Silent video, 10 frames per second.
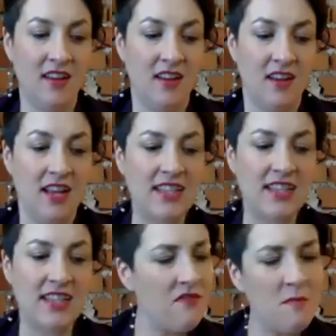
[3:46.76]
It's
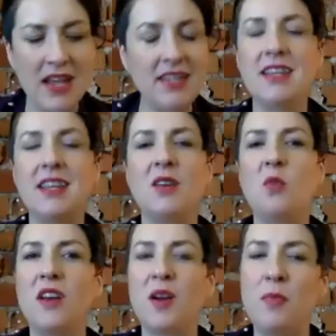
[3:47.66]
kind of amazing
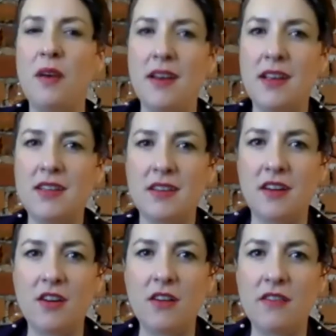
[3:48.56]
what our bodies and our
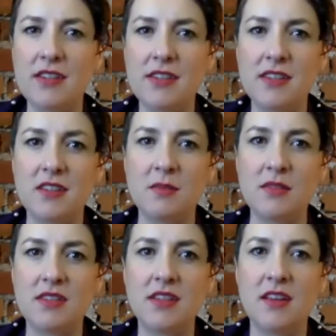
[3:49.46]
nervous
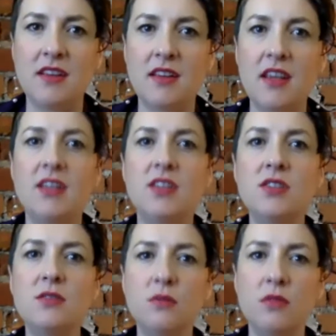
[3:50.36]
systems can
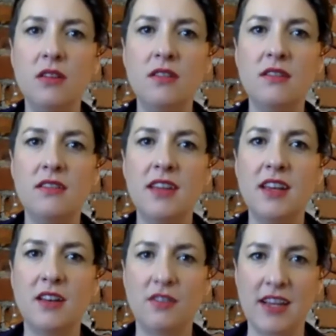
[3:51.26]
do
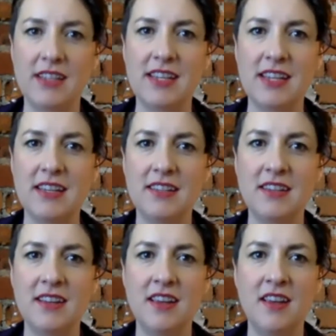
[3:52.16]
in crises.
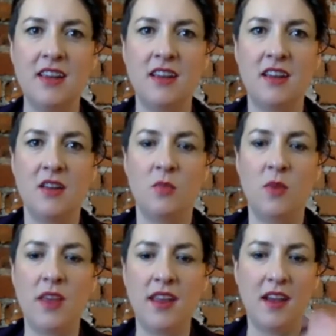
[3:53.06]

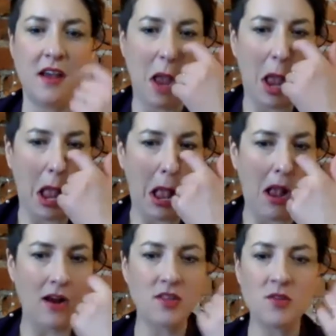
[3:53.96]
We
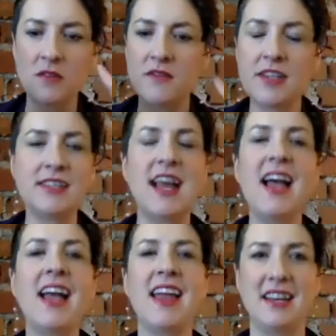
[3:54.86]
are sort of
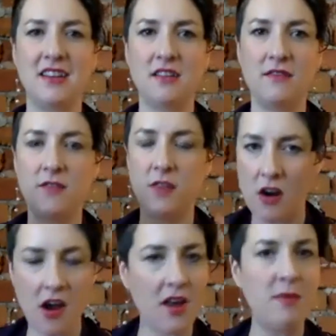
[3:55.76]
designed for our
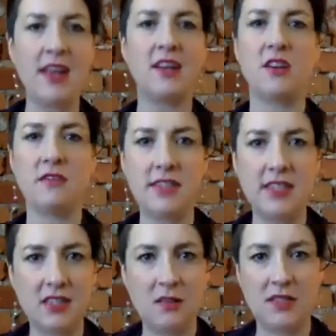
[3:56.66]
automatic nervous
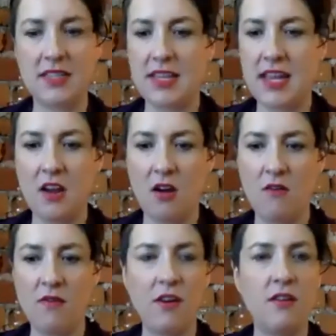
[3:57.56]
systems to take
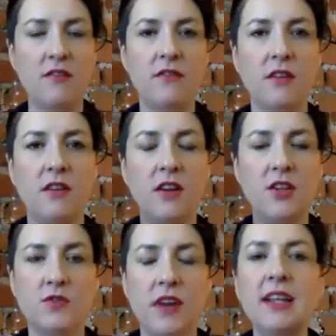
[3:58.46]
over, for
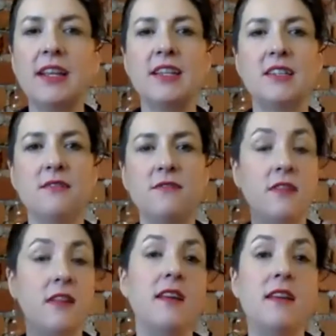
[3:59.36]
adrenaline to
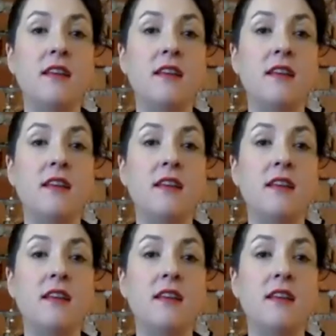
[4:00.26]
flood